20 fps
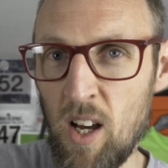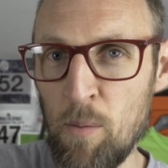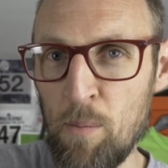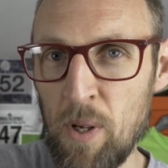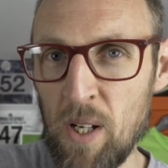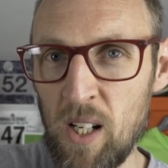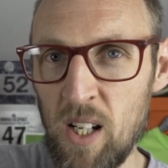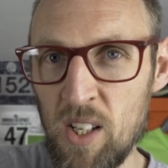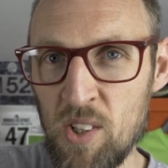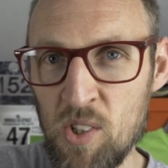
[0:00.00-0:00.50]
I've
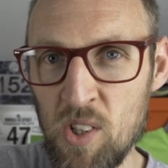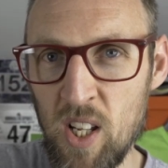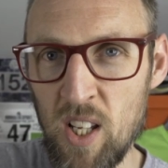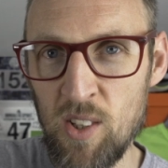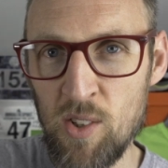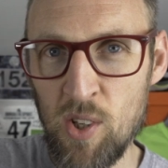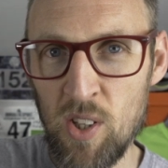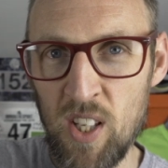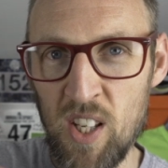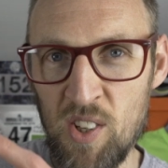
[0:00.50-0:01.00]
been
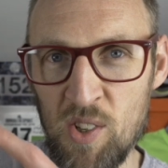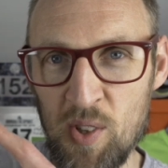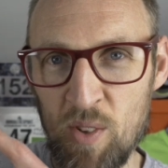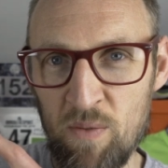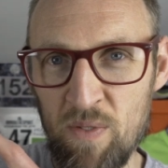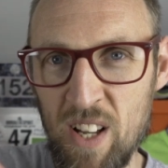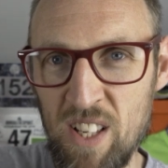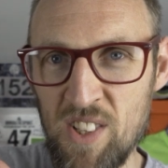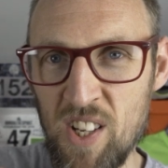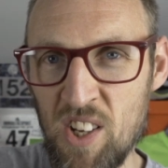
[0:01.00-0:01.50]
listening to this
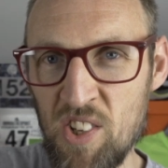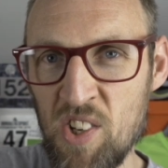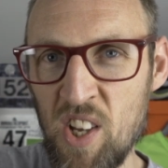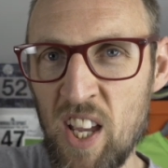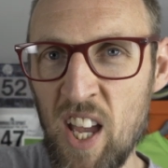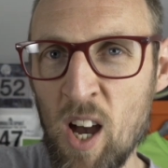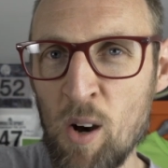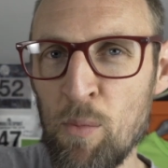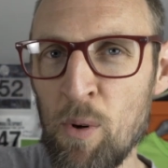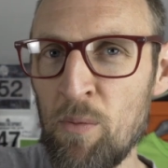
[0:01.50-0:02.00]

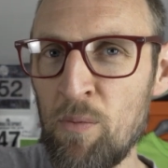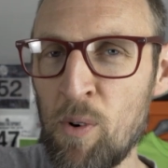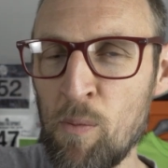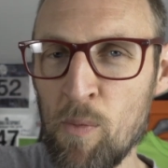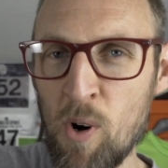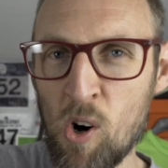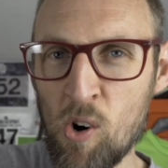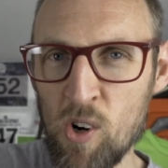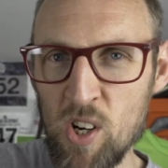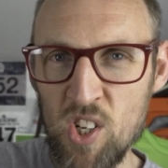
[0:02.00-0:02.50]
fantastic album
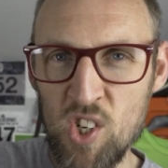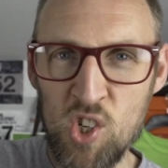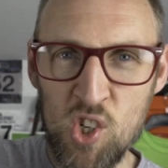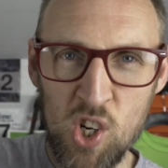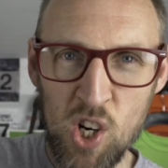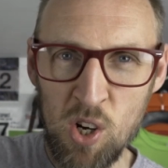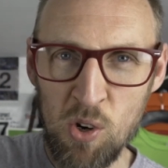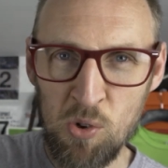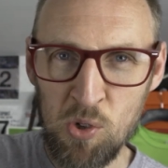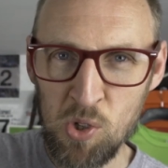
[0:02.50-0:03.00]
from Orange
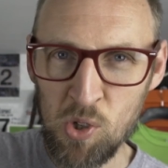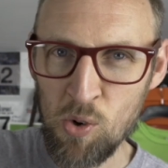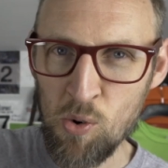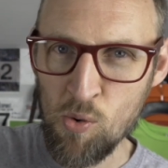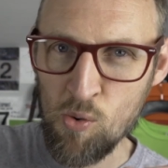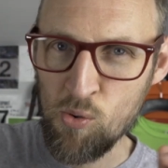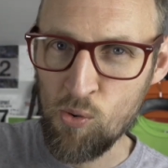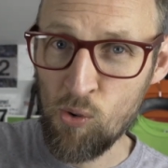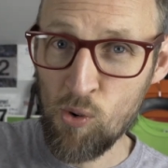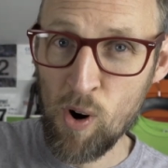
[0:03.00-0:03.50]
Juice
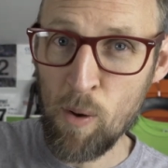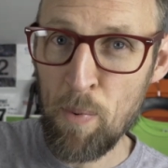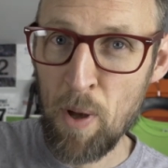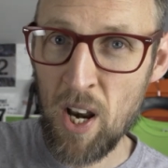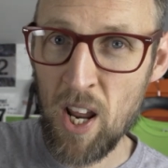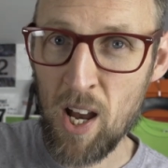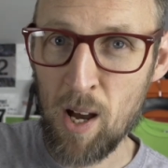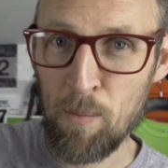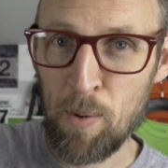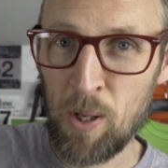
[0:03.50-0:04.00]
called Rip
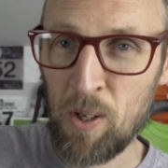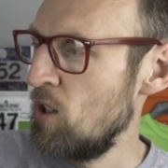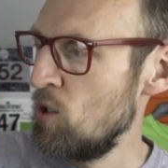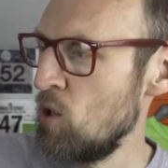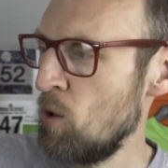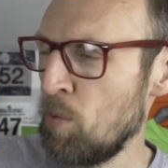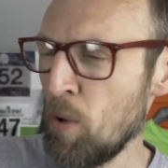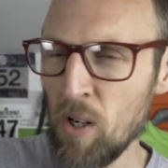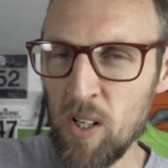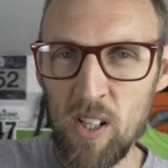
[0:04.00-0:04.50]
It Up.
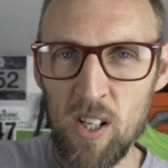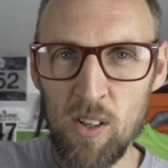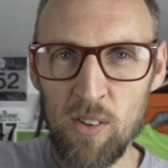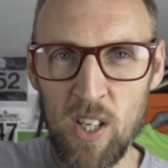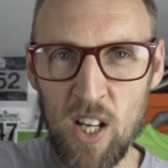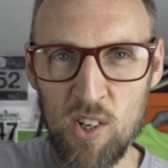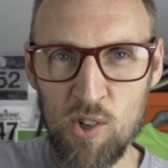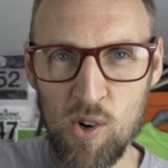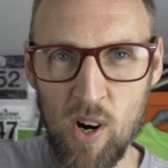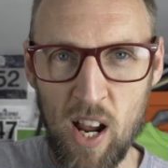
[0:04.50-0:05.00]
So you'll probably know
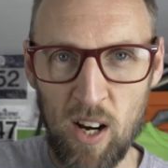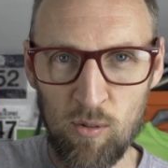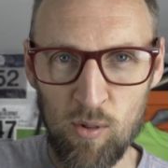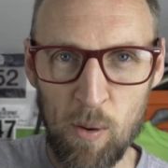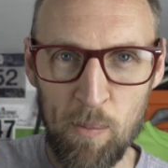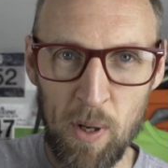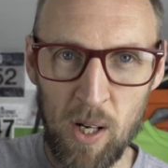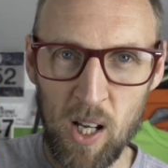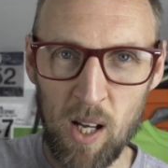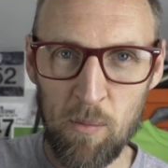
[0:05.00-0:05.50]
their track
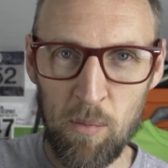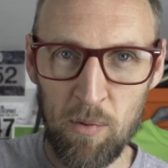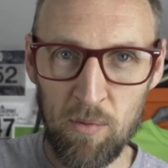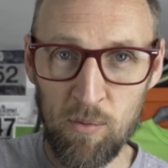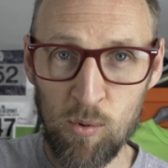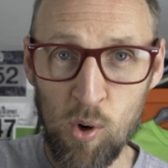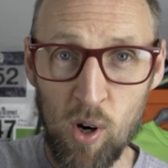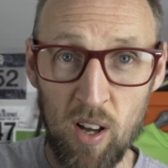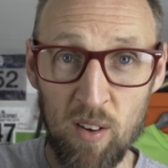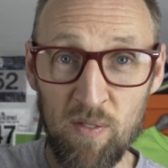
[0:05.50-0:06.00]
Rip It Up,
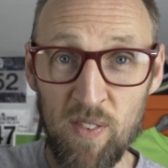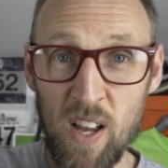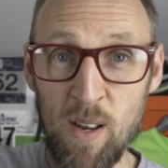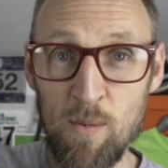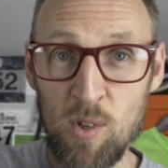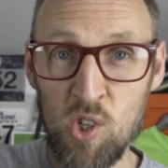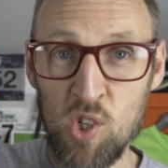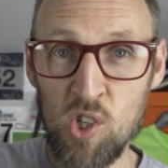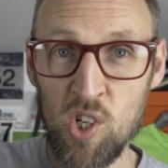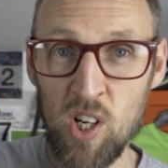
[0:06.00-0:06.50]
quite a
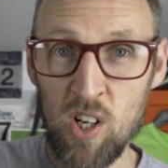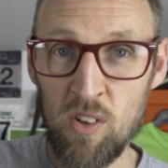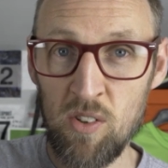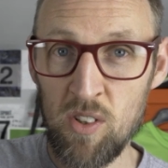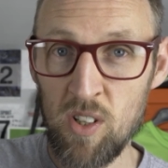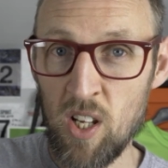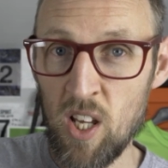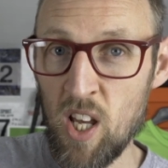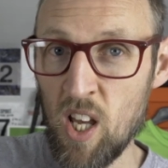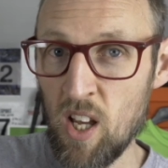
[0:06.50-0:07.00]
famous
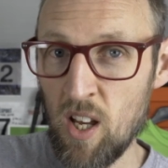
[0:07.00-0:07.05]
tune.